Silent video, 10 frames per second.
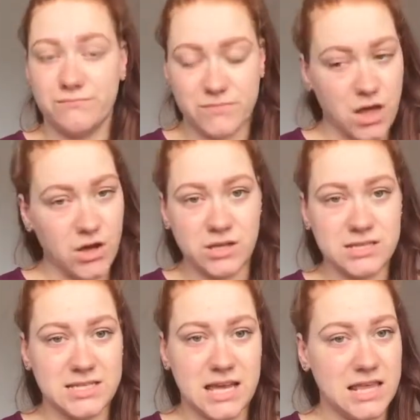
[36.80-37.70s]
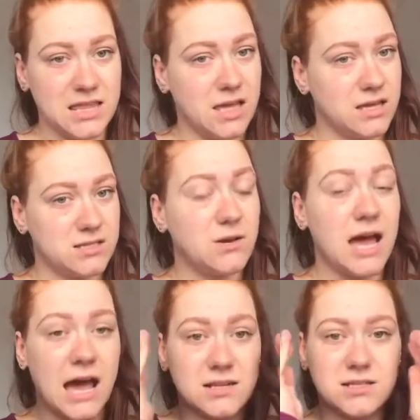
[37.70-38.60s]
I couldn't see anything, so I
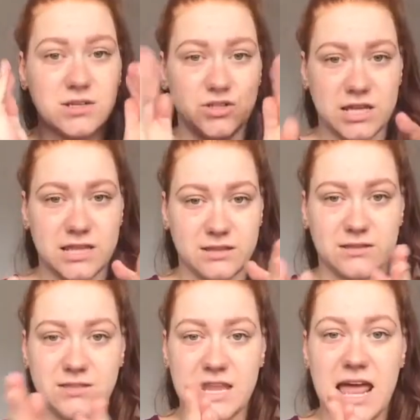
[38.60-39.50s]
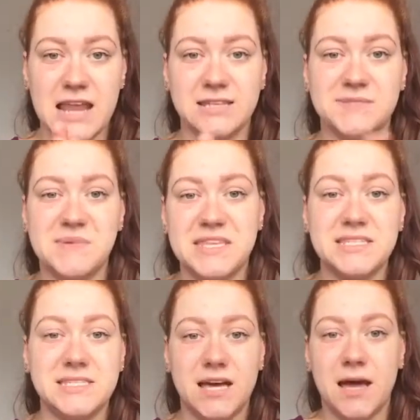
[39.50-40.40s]
had to look straight at the lens, but this
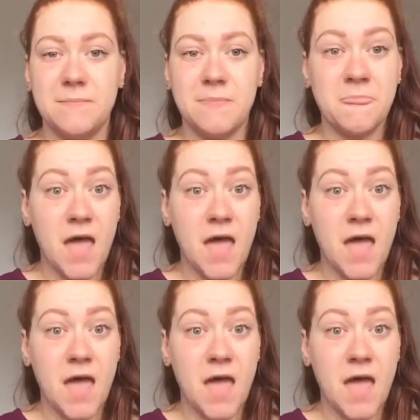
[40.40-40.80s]
time